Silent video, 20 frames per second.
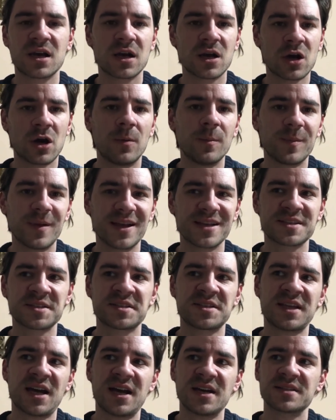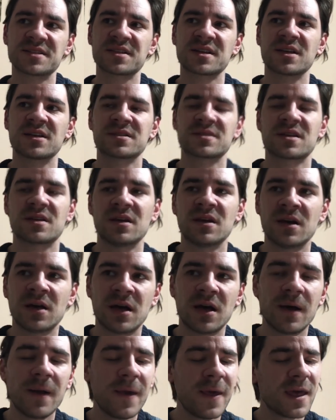complex tasks,
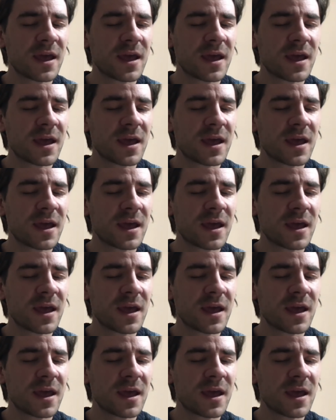uh,